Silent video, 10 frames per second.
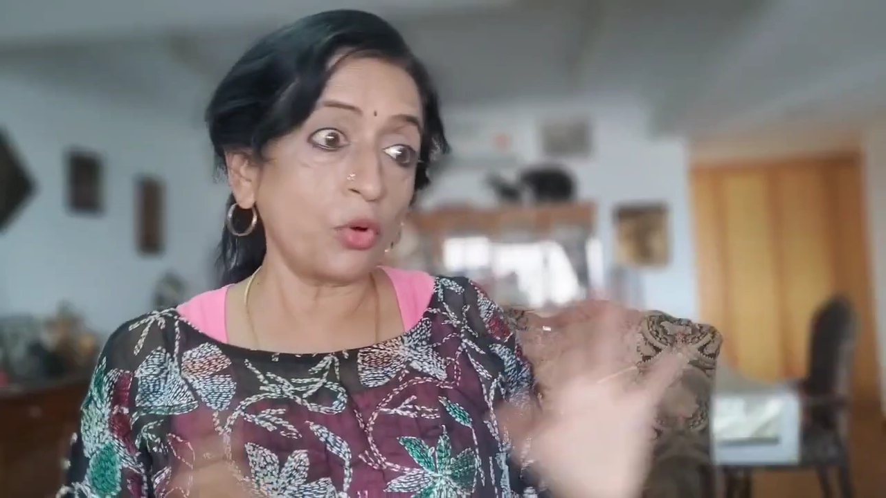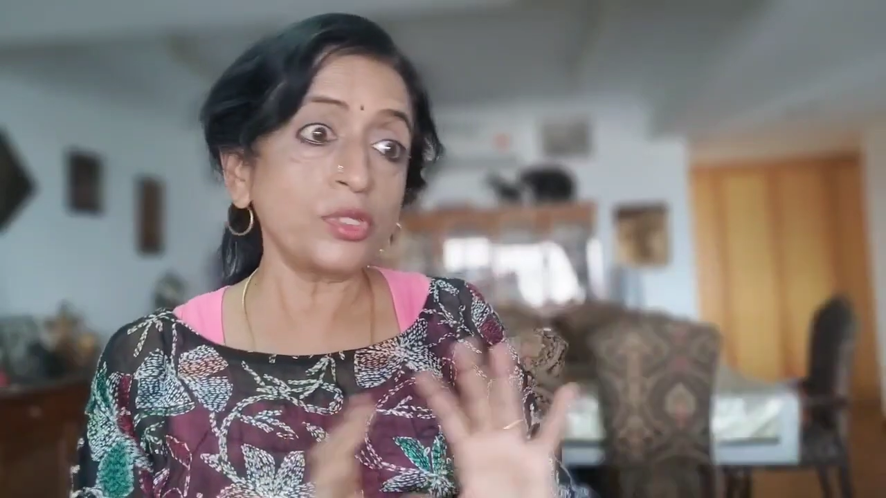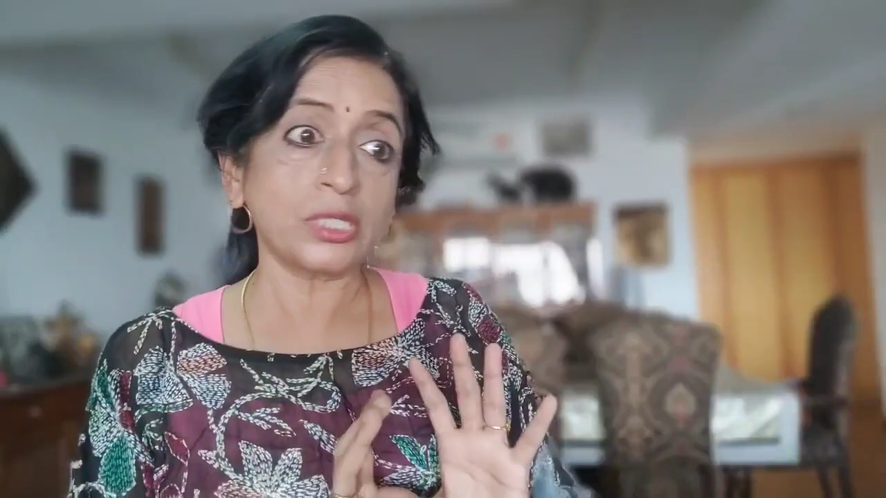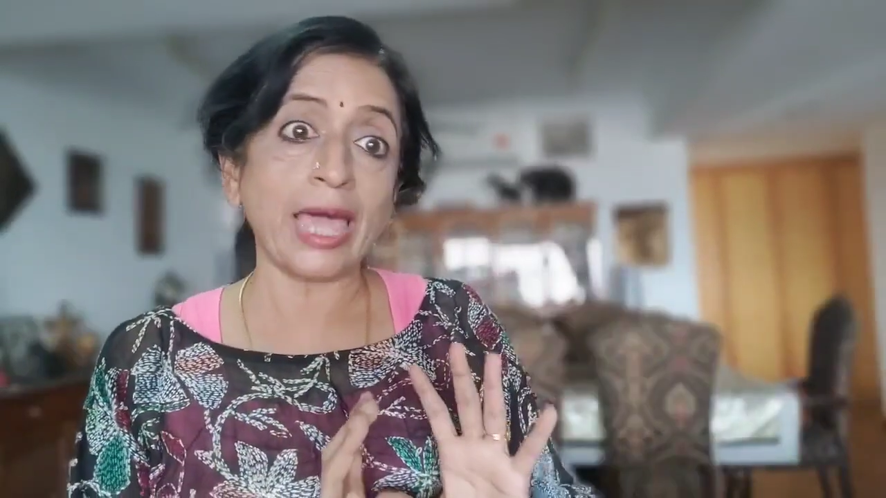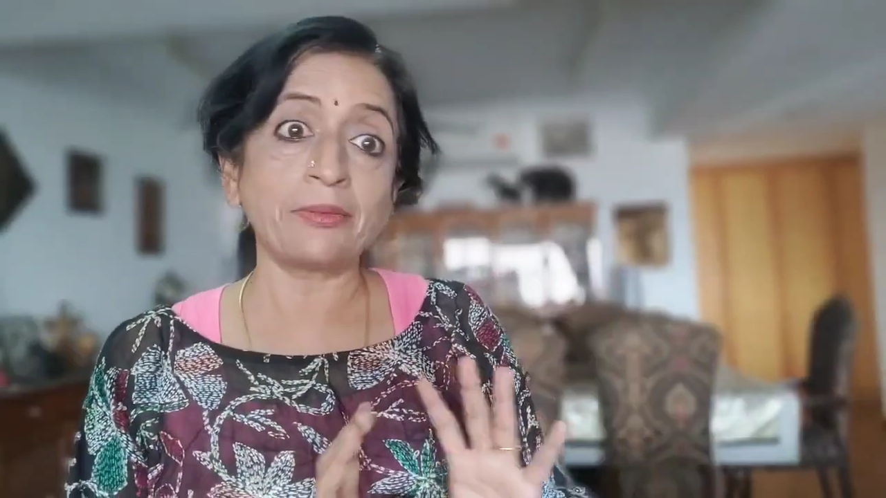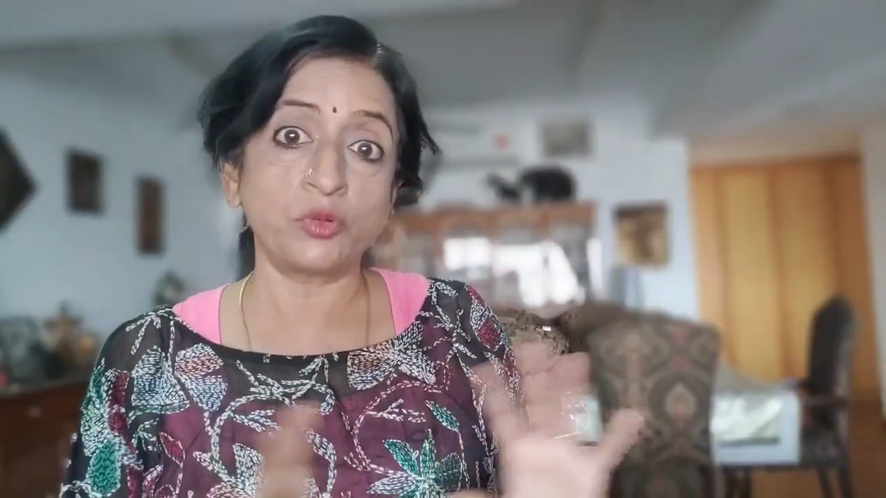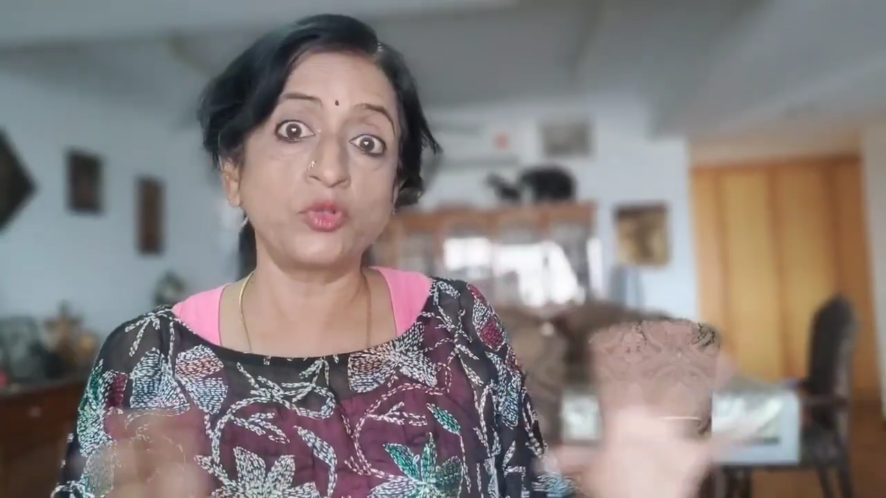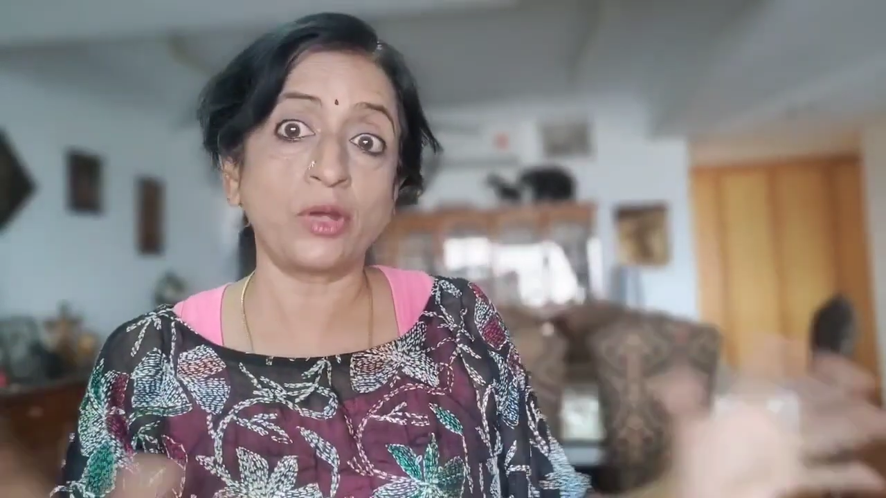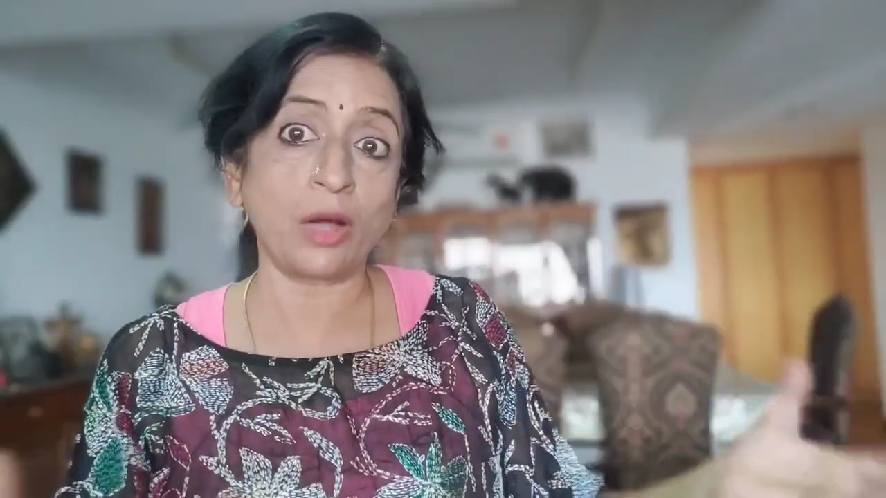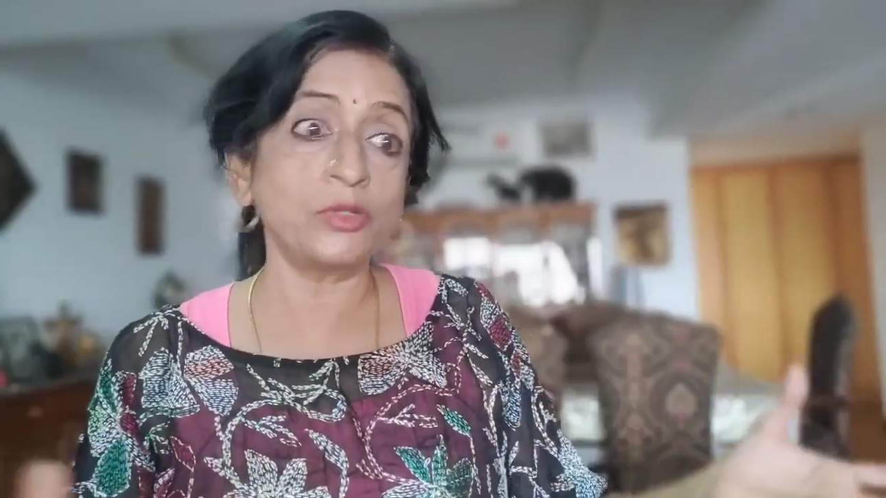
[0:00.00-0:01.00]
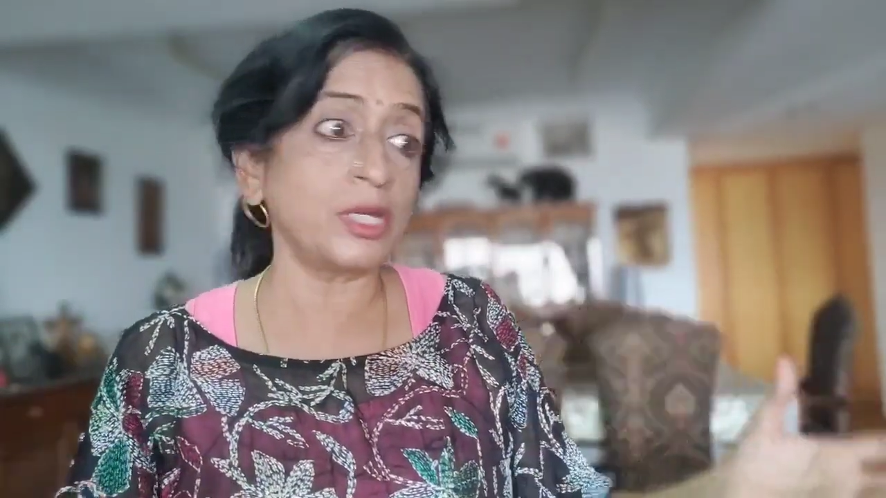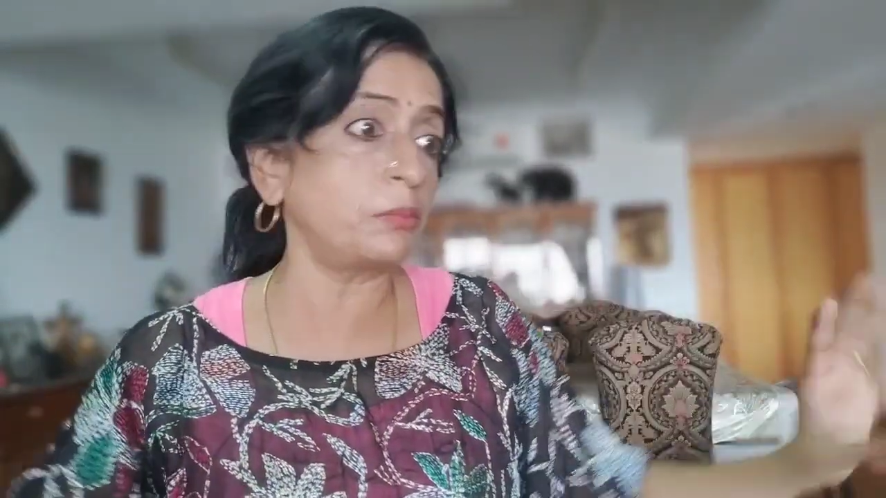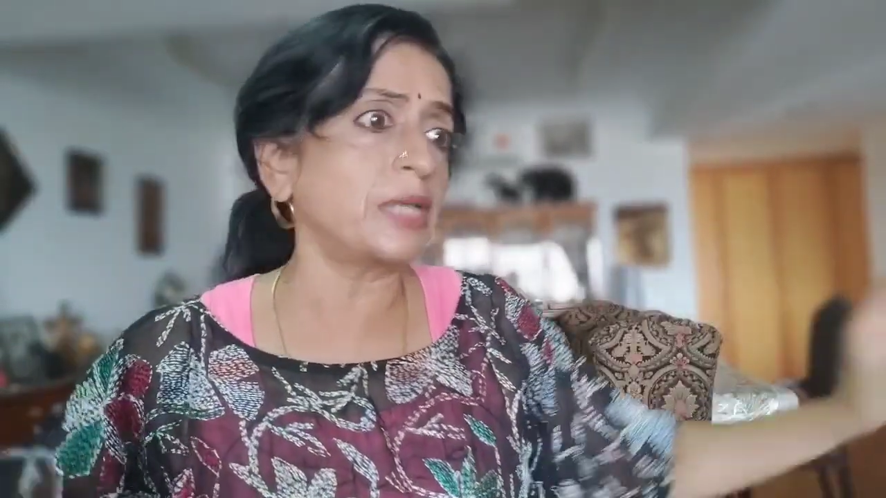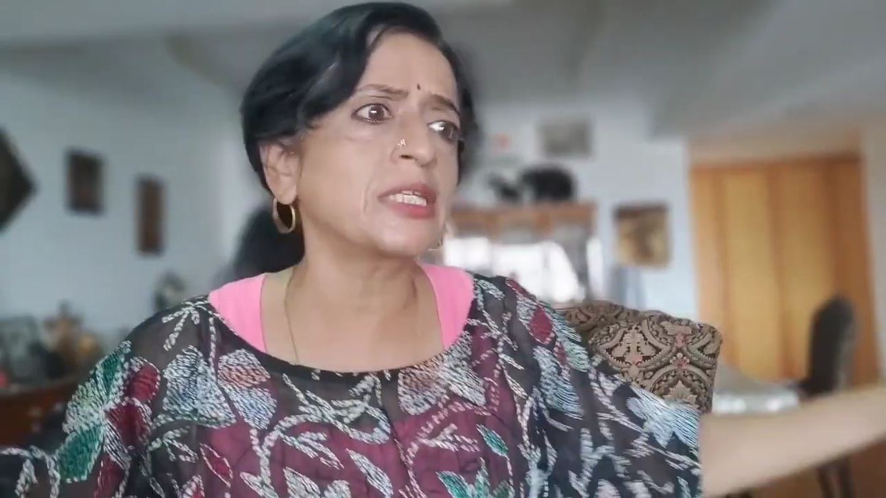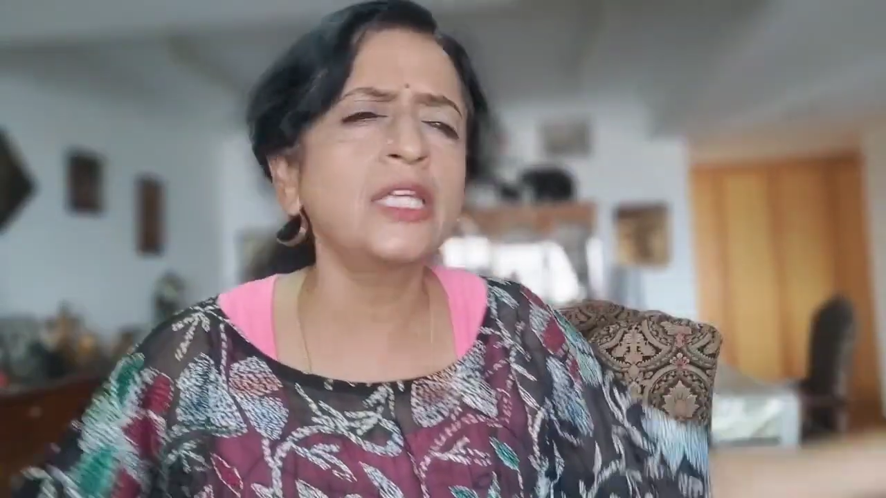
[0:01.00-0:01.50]
caps which were outside the
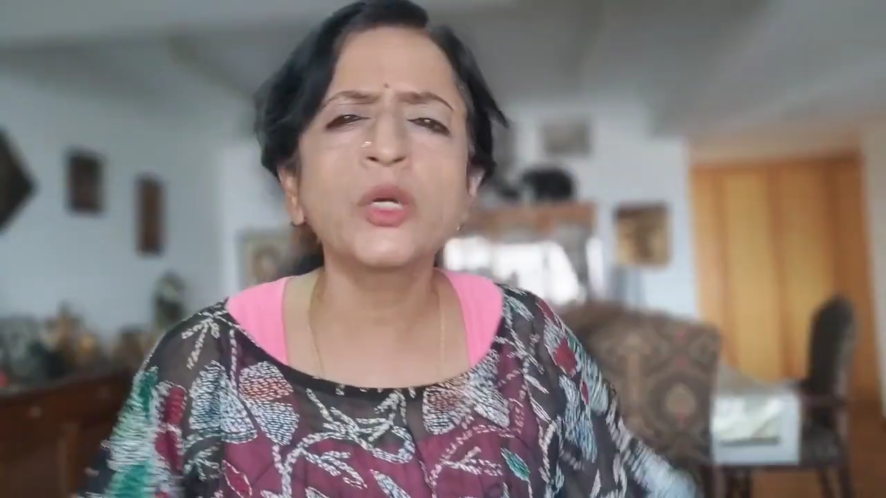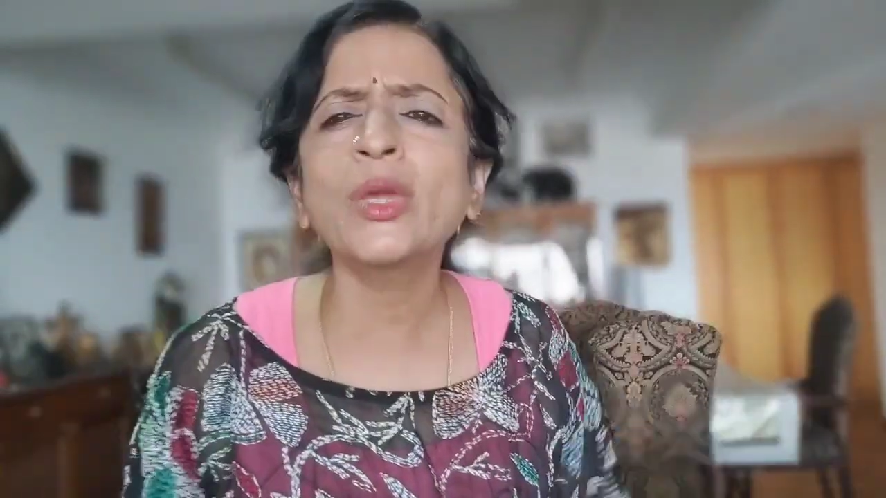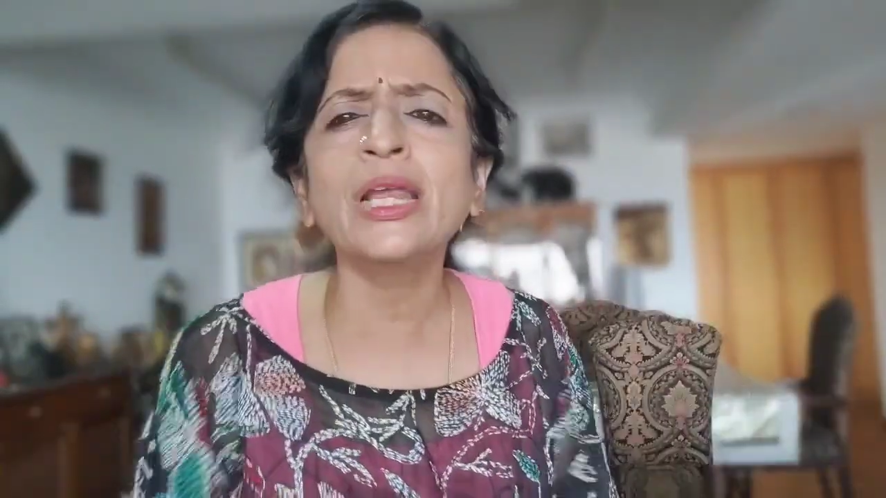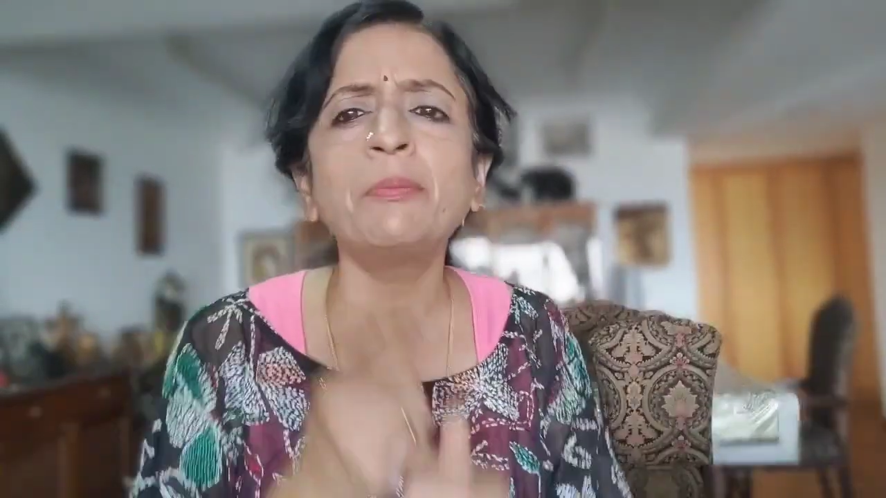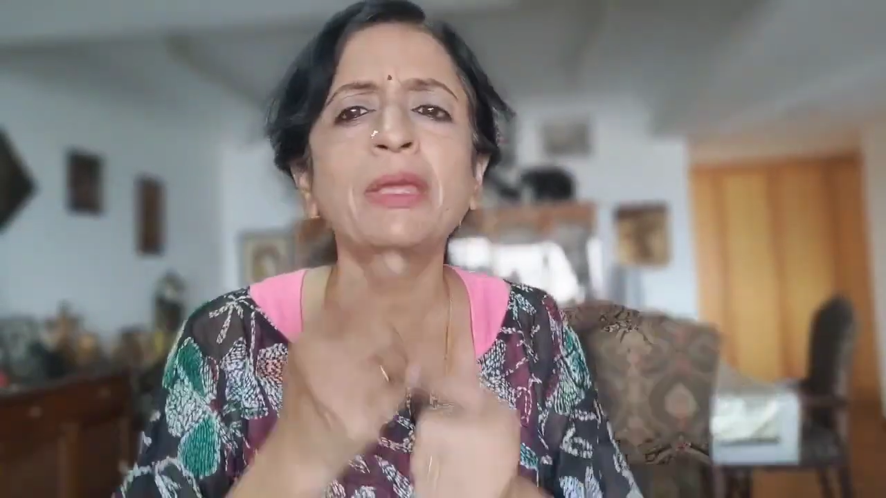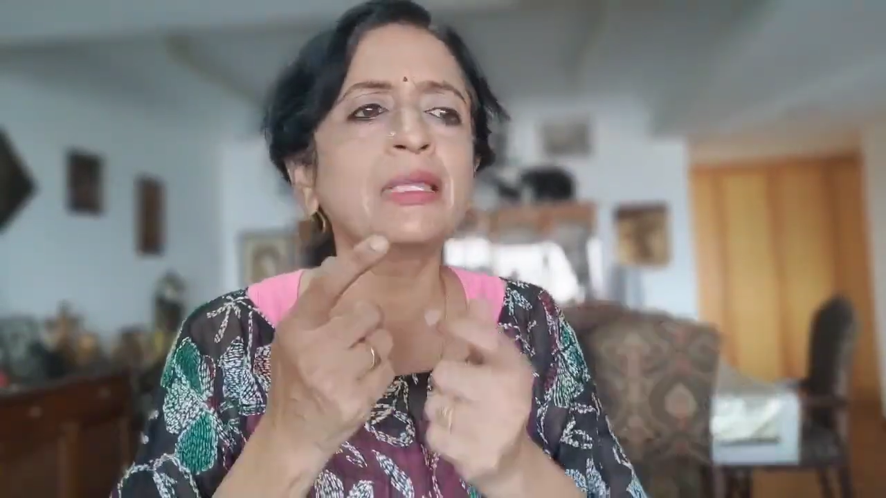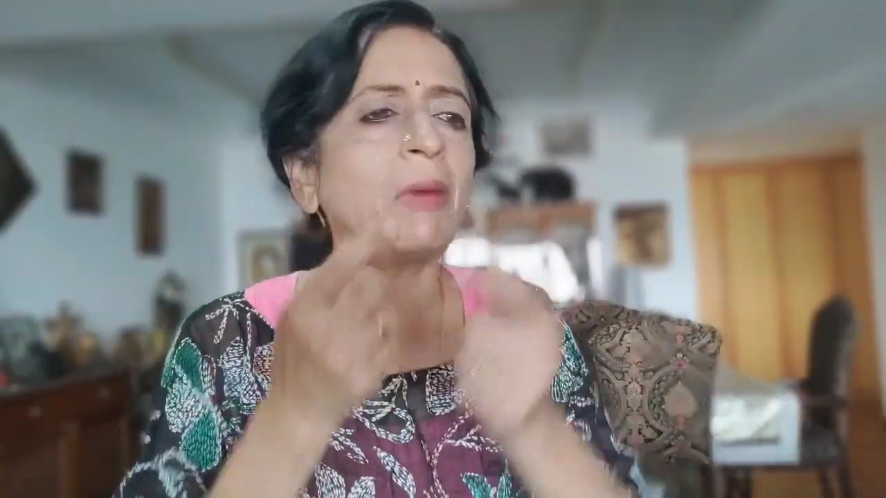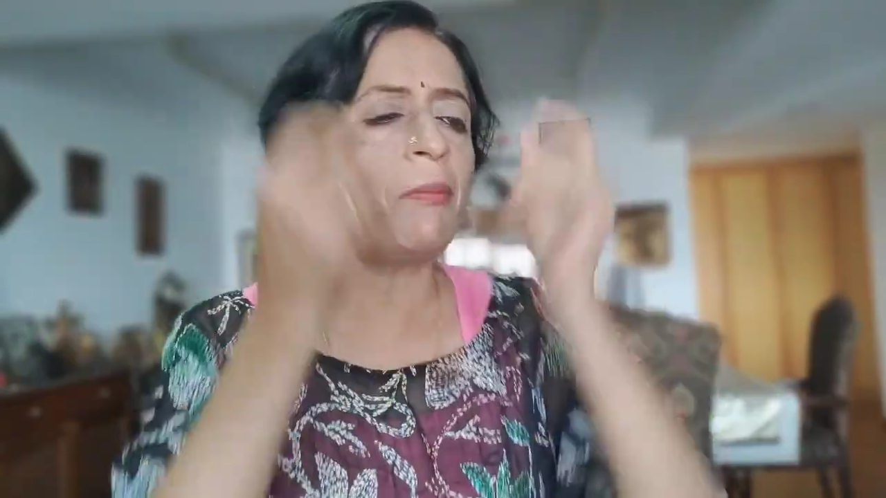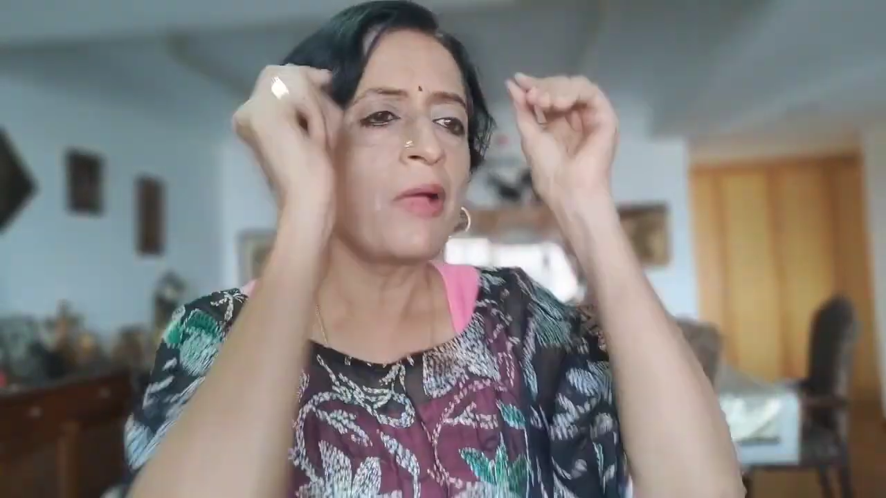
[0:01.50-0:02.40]
basket, he quickly picked them up,